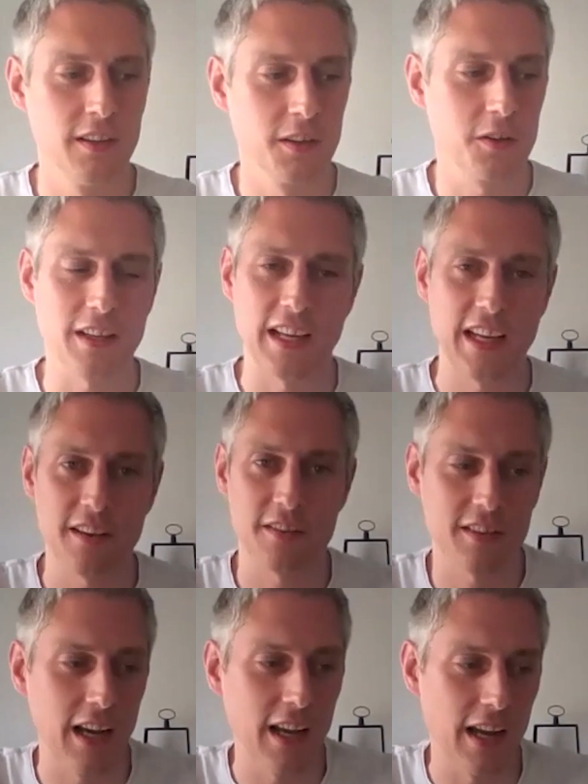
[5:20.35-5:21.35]
Because I
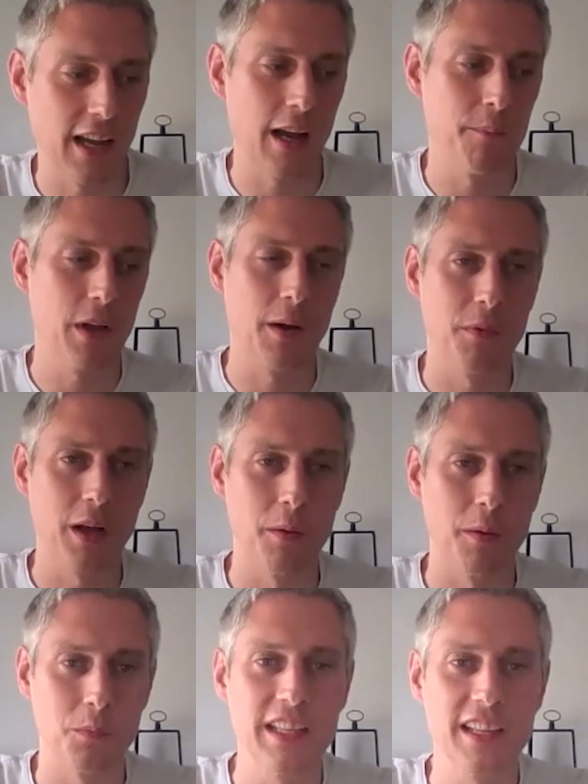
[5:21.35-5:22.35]
guess
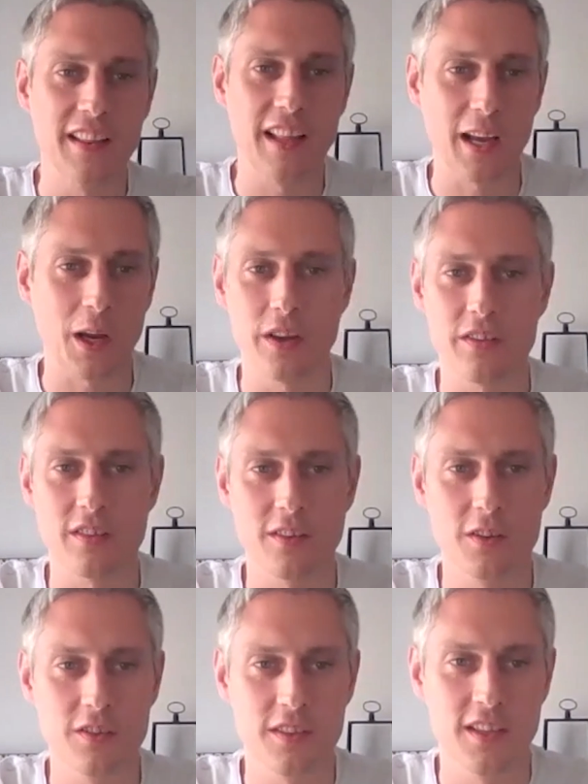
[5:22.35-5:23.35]
I'm leading that
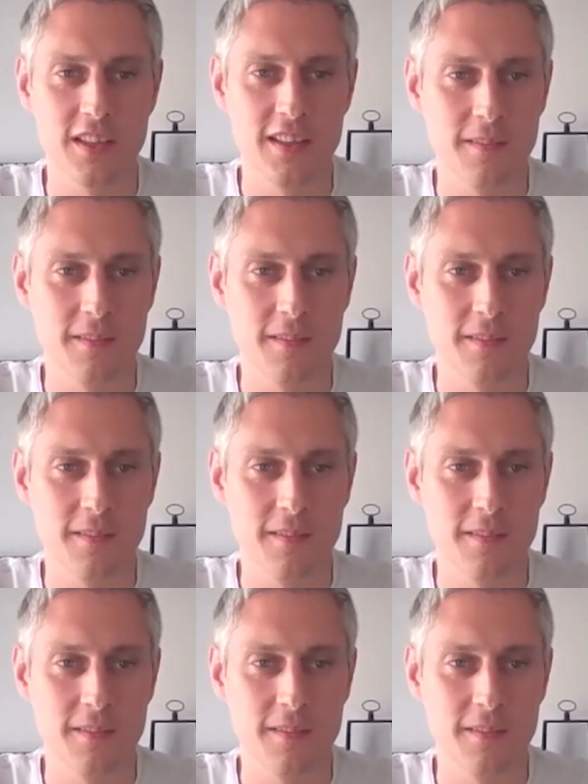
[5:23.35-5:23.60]
question because